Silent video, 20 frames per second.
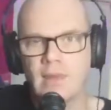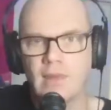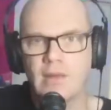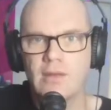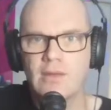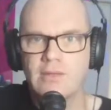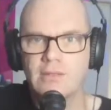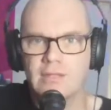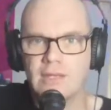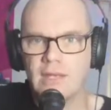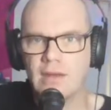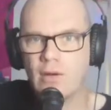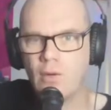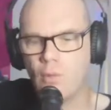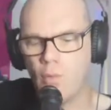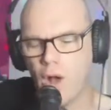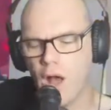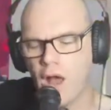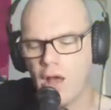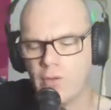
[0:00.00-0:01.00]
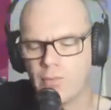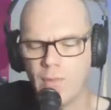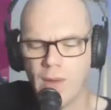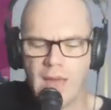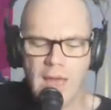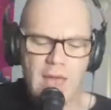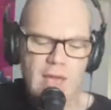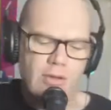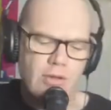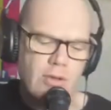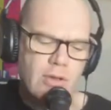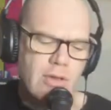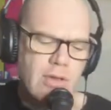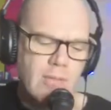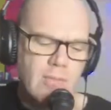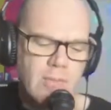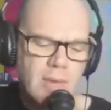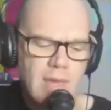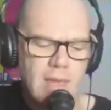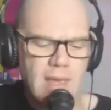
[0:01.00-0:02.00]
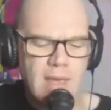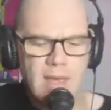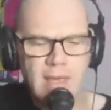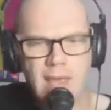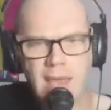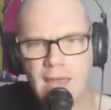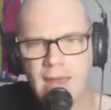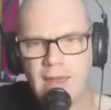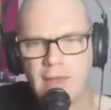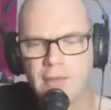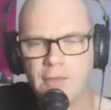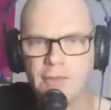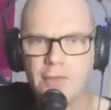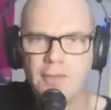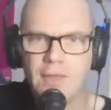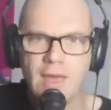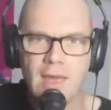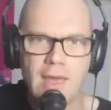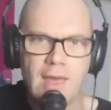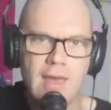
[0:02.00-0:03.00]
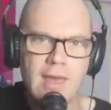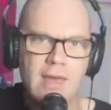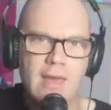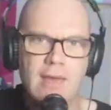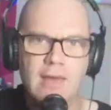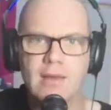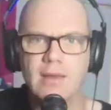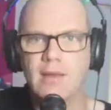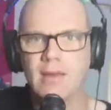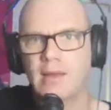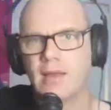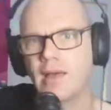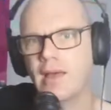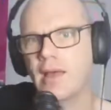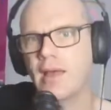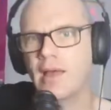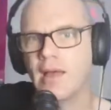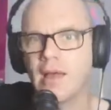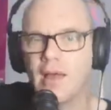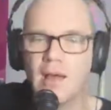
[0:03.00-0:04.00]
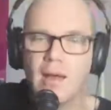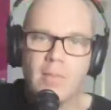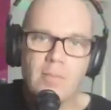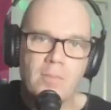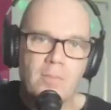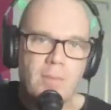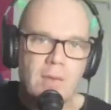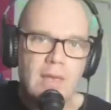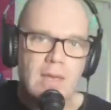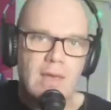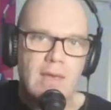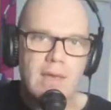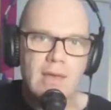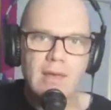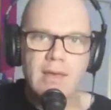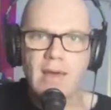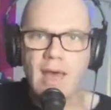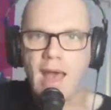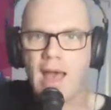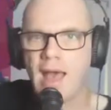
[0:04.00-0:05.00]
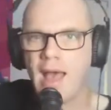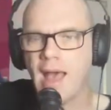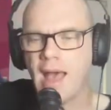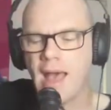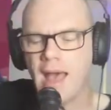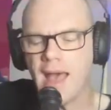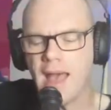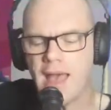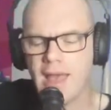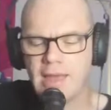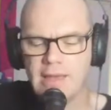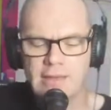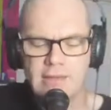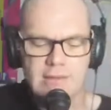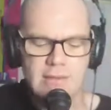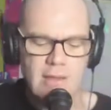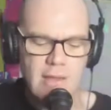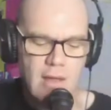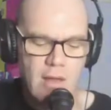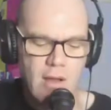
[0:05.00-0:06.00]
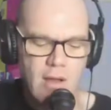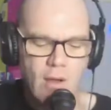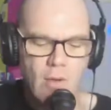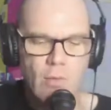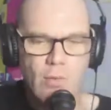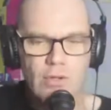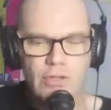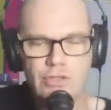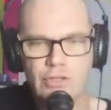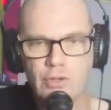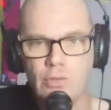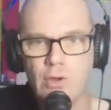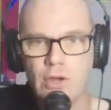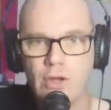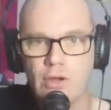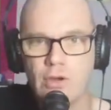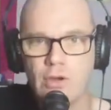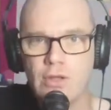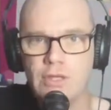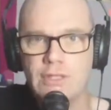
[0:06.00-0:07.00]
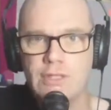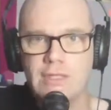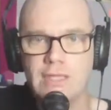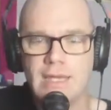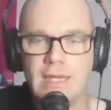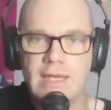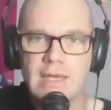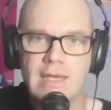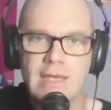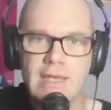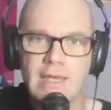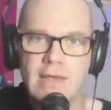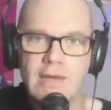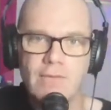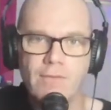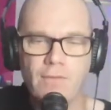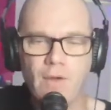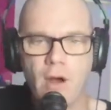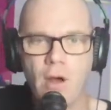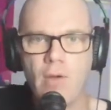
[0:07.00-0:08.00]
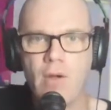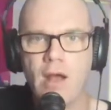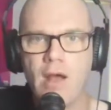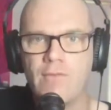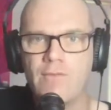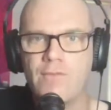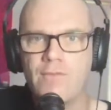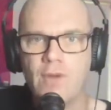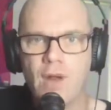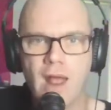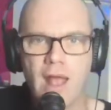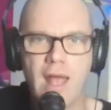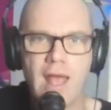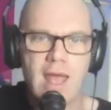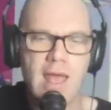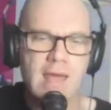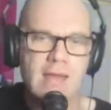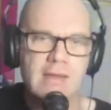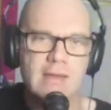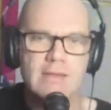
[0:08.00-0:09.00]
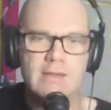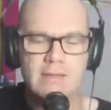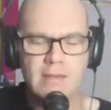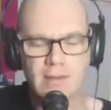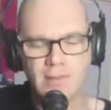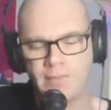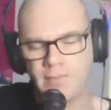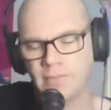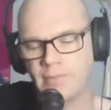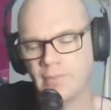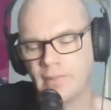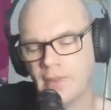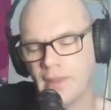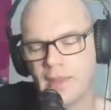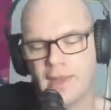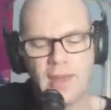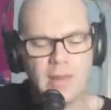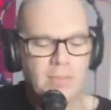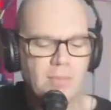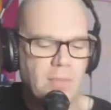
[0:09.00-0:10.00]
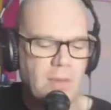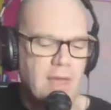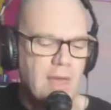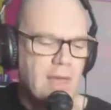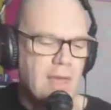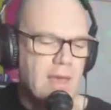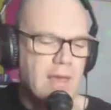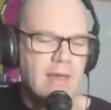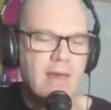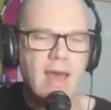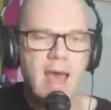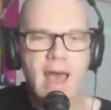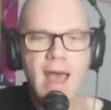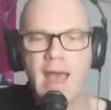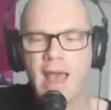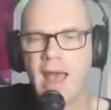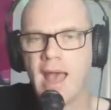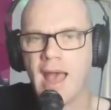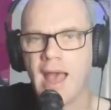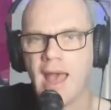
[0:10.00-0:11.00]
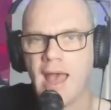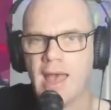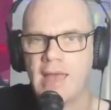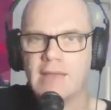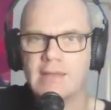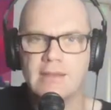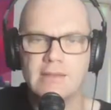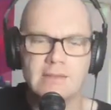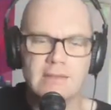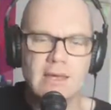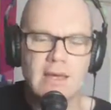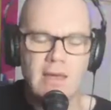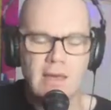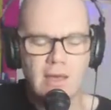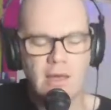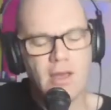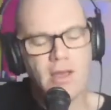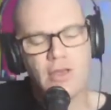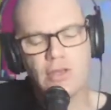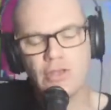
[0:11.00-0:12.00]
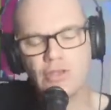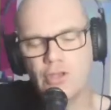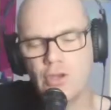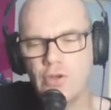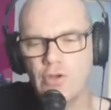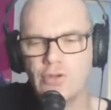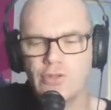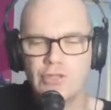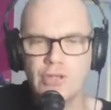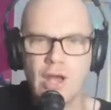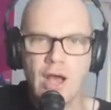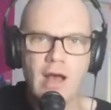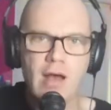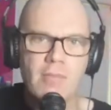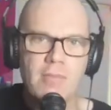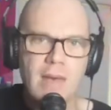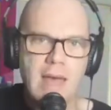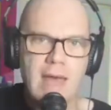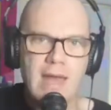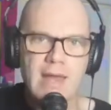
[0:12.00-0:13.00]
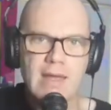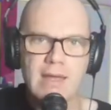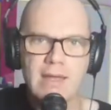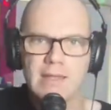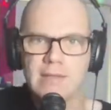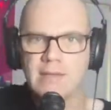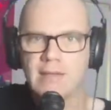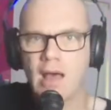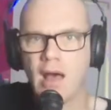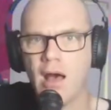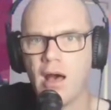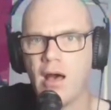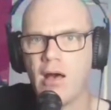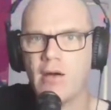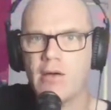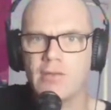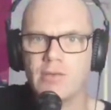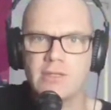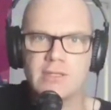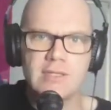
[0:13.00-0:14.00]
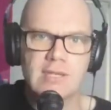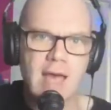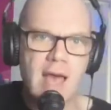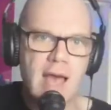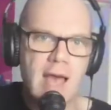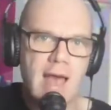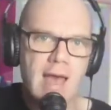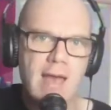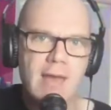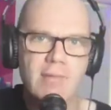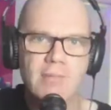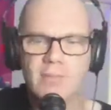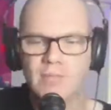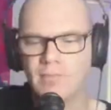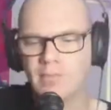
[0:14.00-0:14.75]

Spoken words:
'Cause in a world where you can be anything, be kind, or do a good deed for a friend. And be kind, use your manners all the time.